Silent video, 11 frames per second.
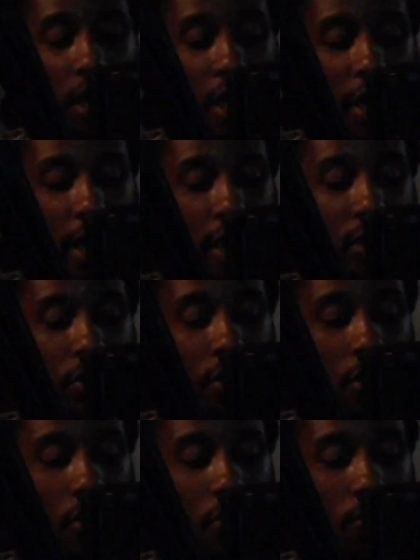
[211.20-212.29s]
and,
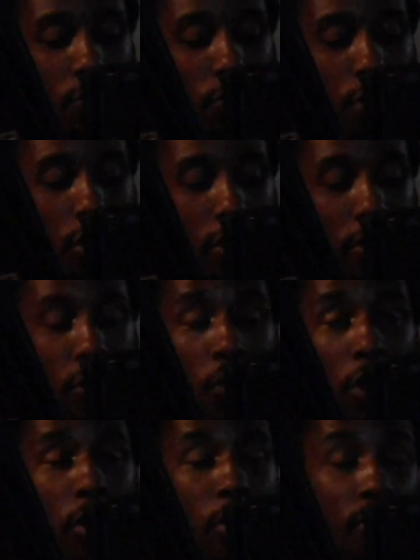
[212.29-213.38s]
you know, in the
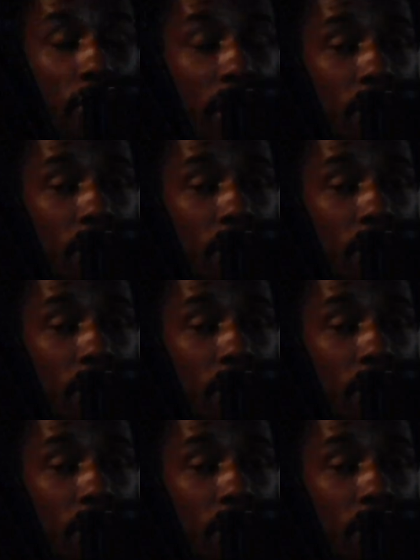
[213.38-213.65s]
world around